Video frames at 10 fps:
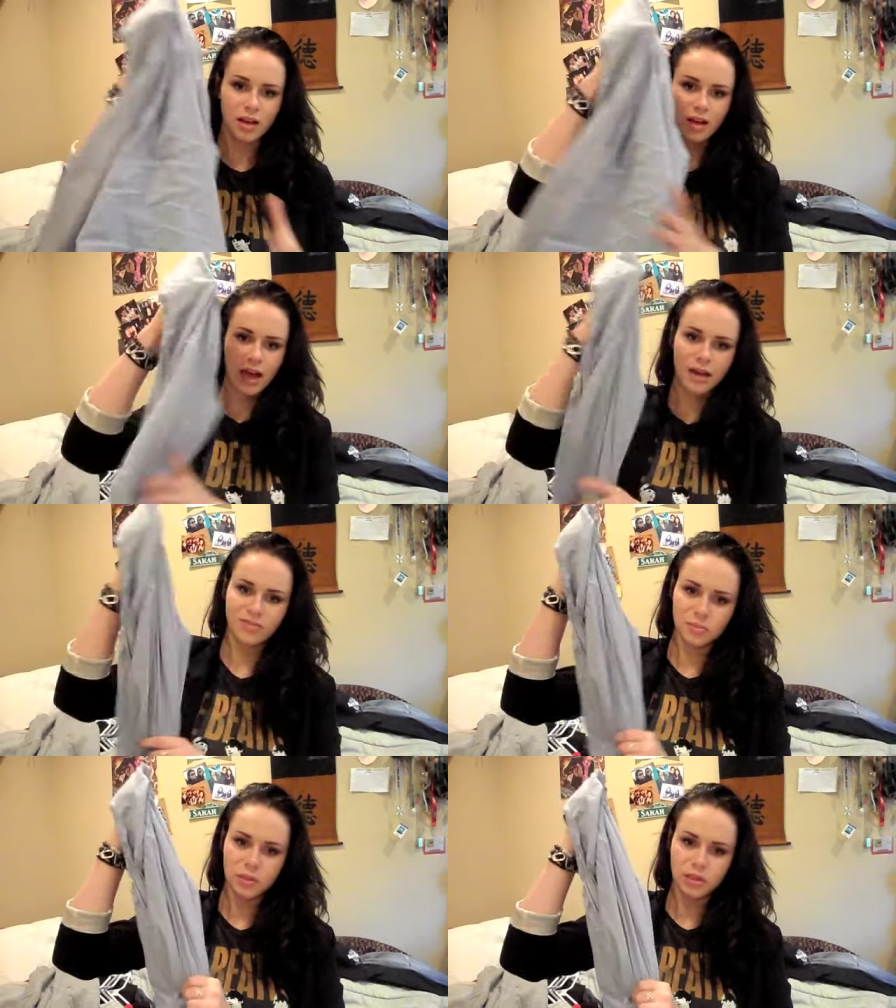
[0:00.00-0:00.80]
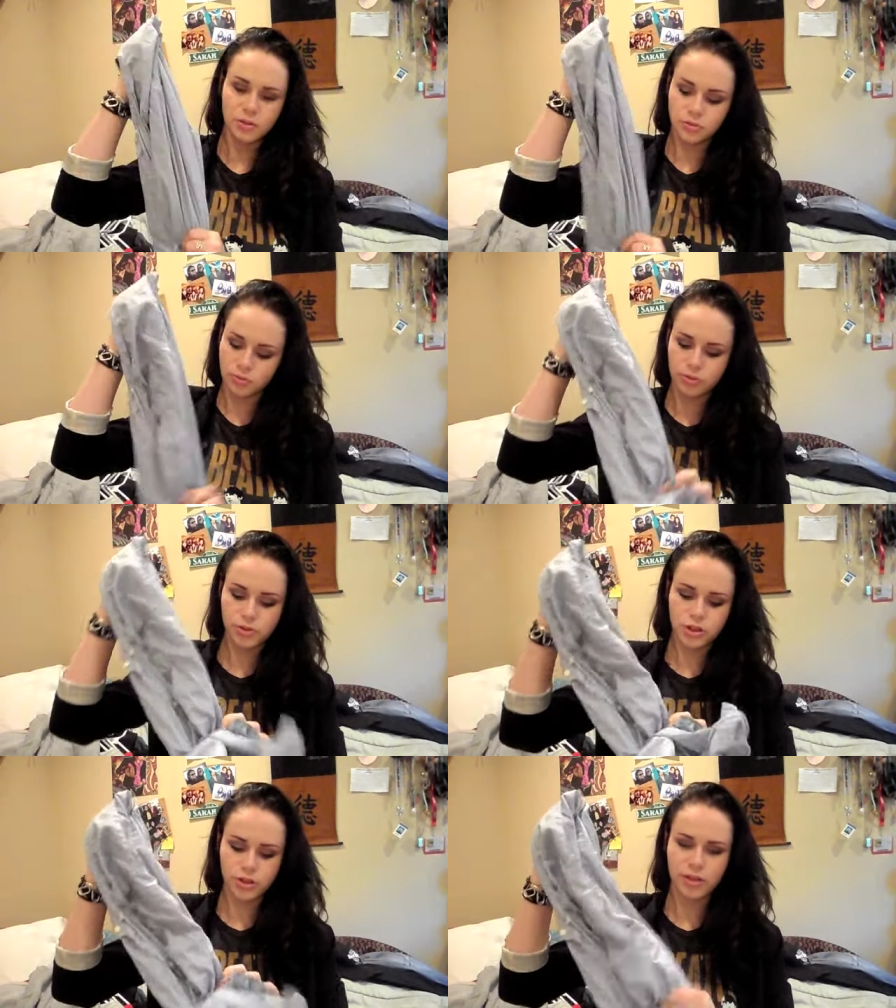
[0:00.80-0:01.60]
a kind of a blue
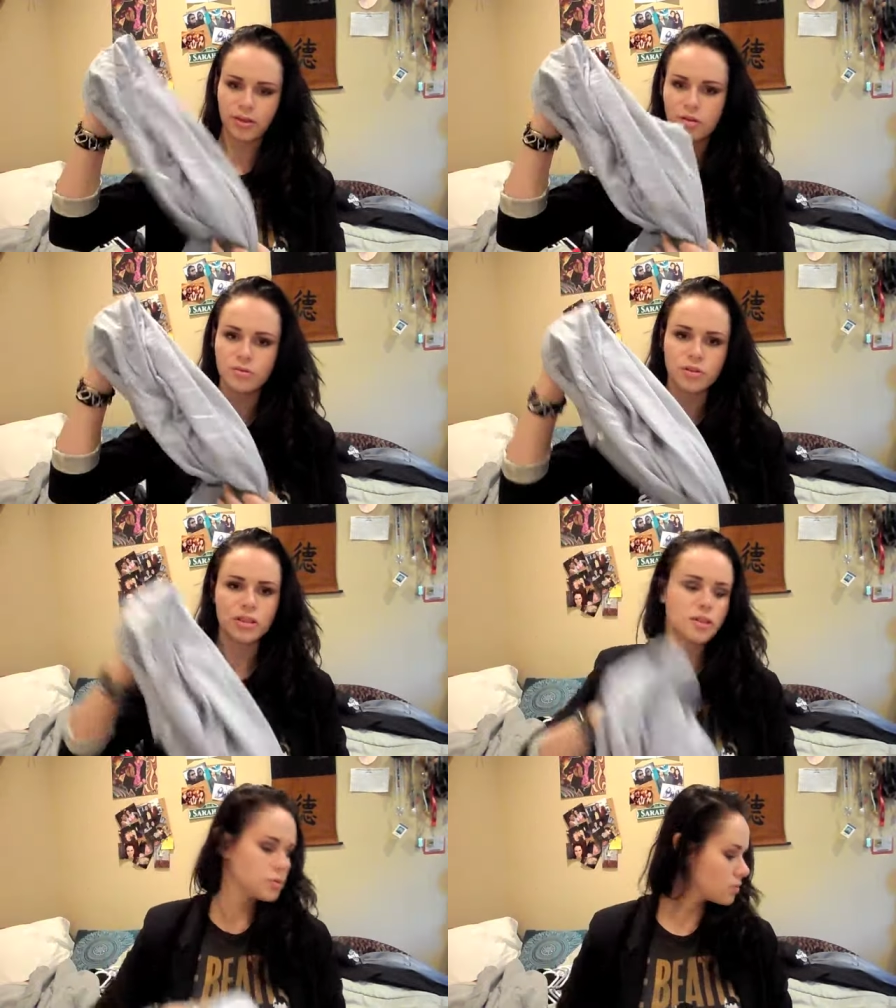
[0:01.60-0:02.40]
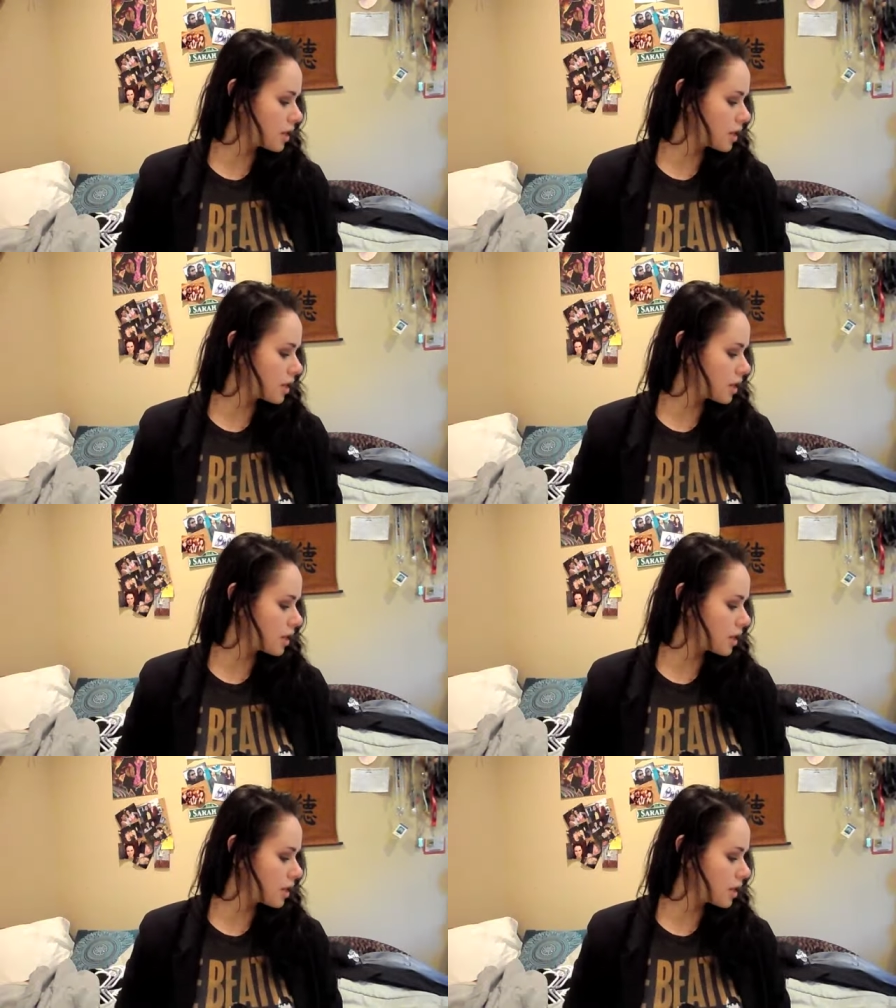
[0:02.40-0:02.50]
shirt. I thought it was really cute.